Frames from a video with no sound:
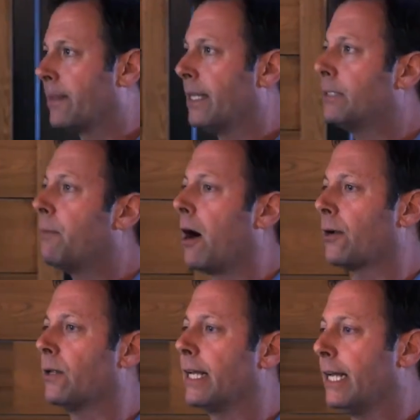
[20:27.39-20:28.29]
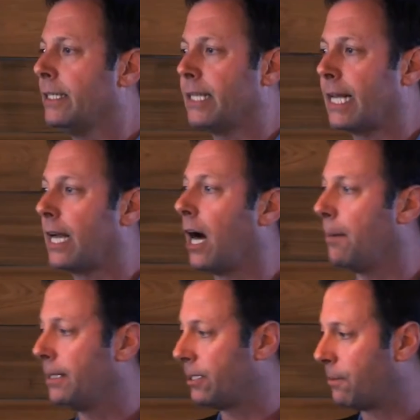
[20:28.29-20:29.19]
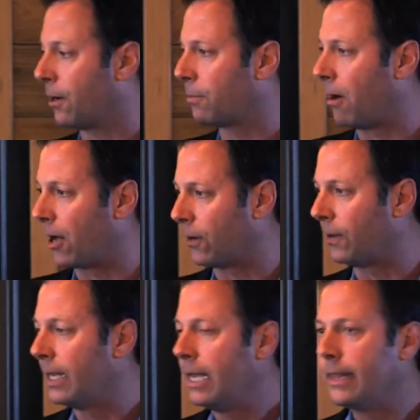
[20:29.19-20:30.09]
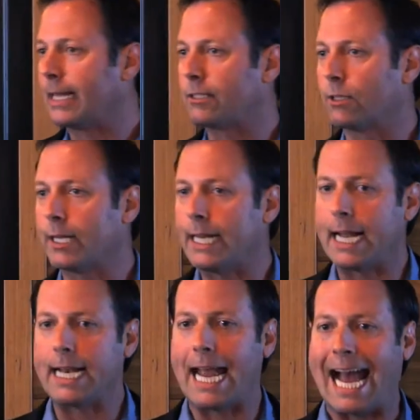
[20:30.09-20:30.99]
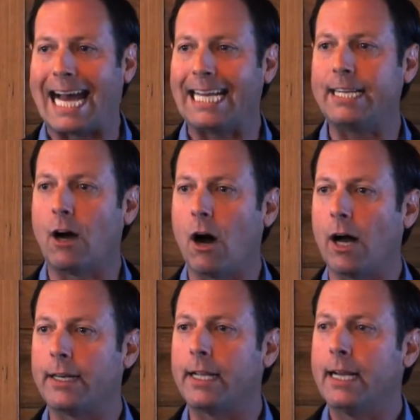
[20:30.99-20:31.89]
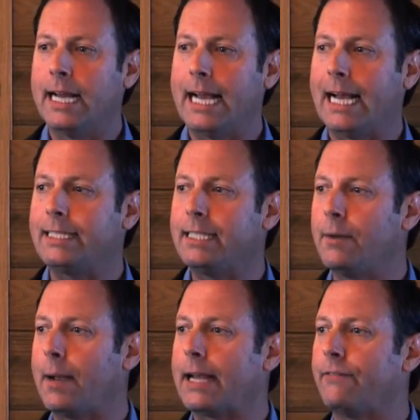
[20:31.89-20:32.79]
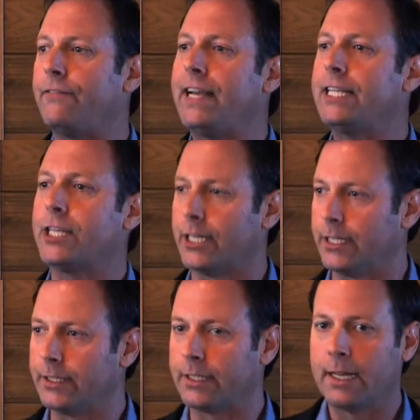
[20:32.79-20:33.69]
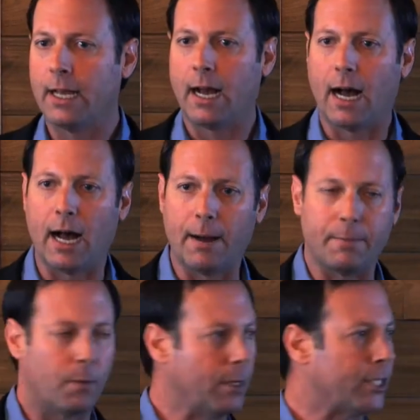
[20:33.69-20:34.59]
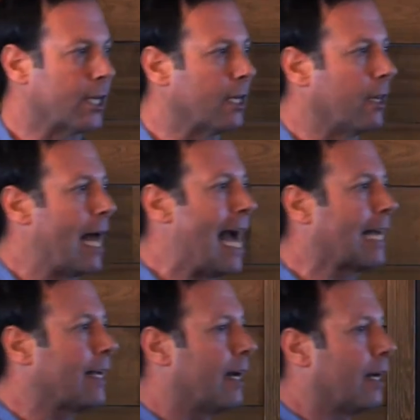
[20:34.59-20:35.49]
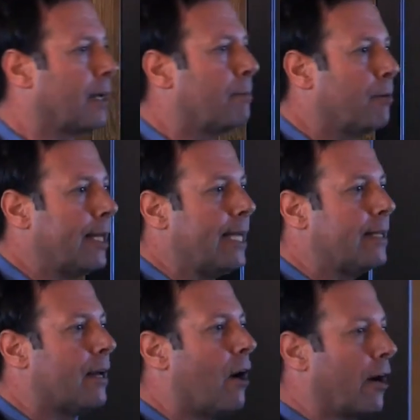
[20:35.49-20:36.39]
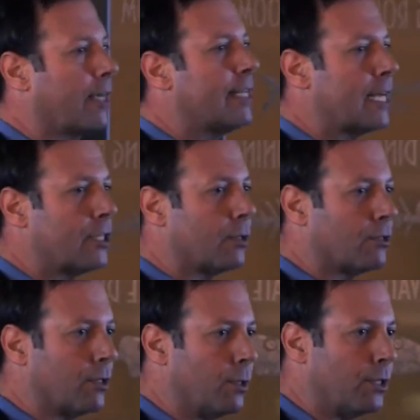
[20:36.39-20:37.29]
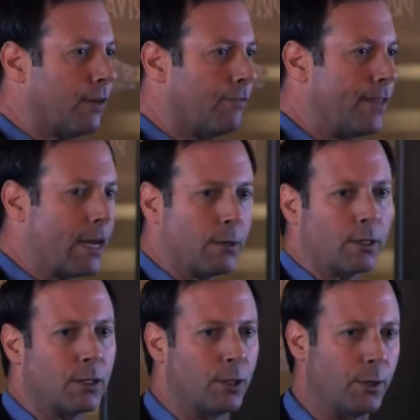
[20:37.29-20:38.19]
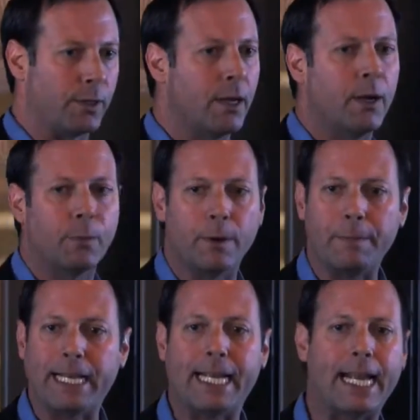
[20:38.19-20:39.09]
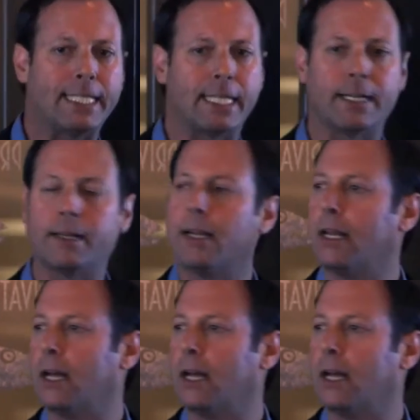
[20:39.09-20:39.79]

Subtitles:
This model is, again, a hub and spoke model that's looking at adding on SD-WAN features, which are going to lack a complete architectural solution that'll include remediation,